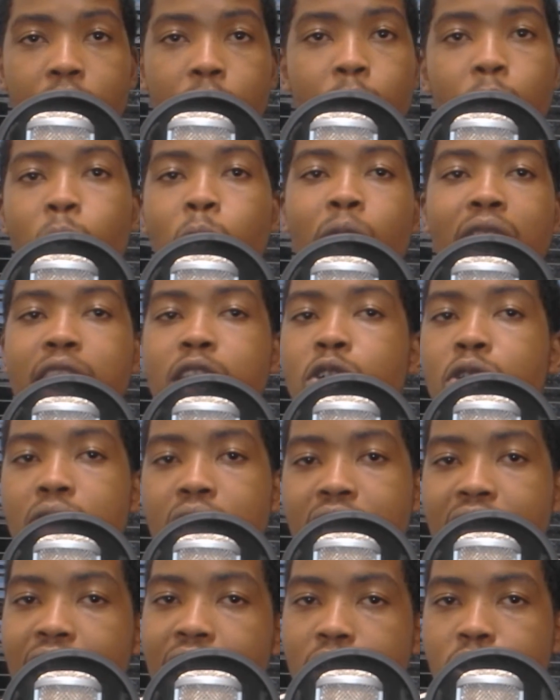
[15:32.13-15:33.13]
where do you
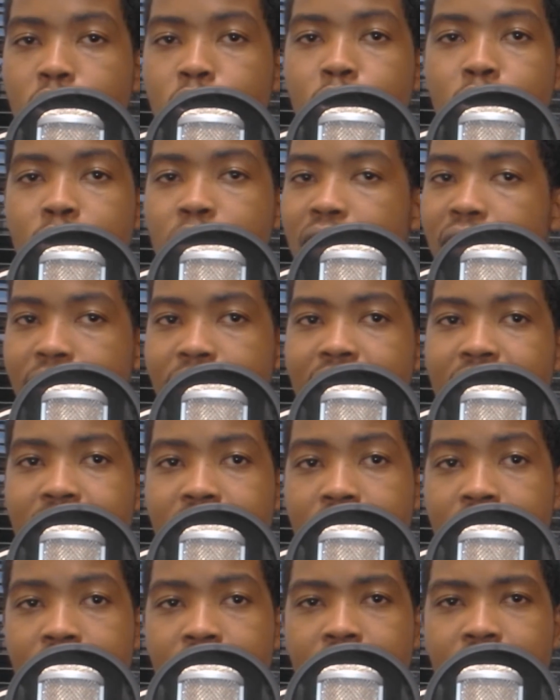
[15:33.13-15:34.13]
think I'll choose to invest?
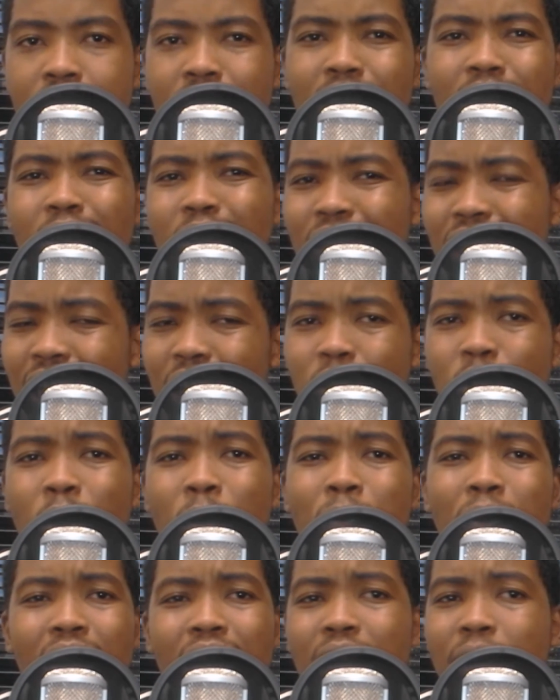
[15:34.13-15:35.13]
It's a
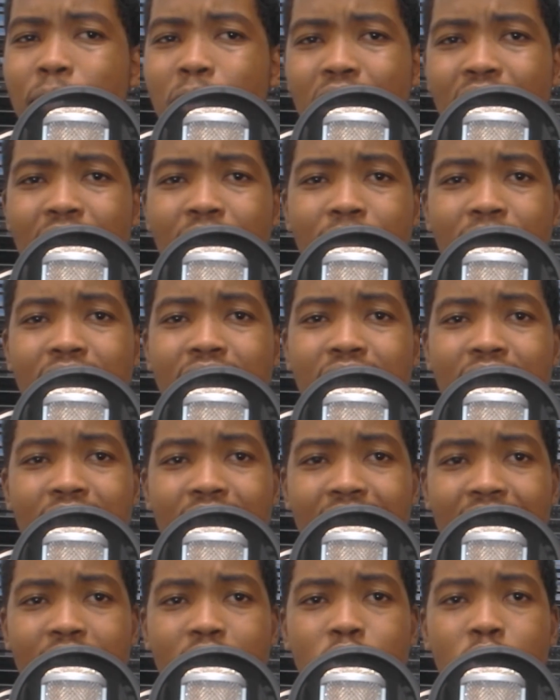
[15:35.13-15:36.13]
no-brainer. I'm going to invest in the
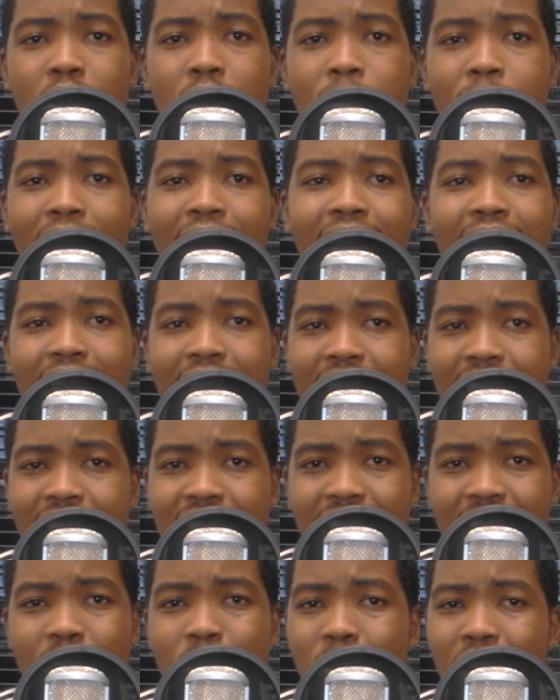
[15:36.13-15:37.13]
country whereby I can get
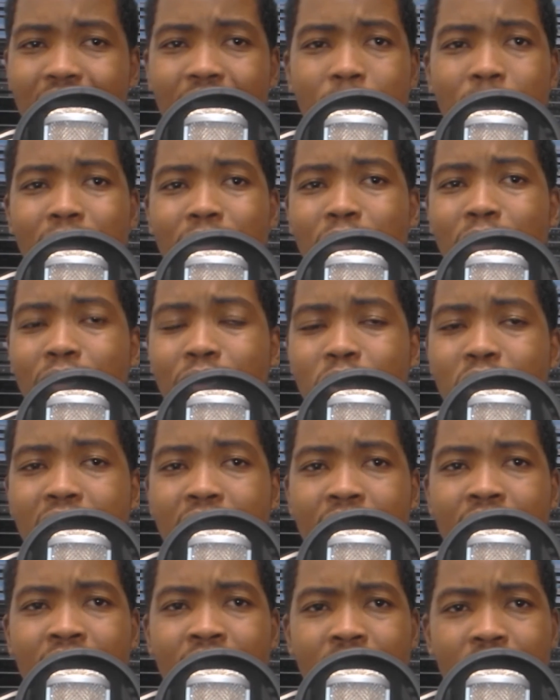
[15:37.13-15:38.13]
skilled labor for free.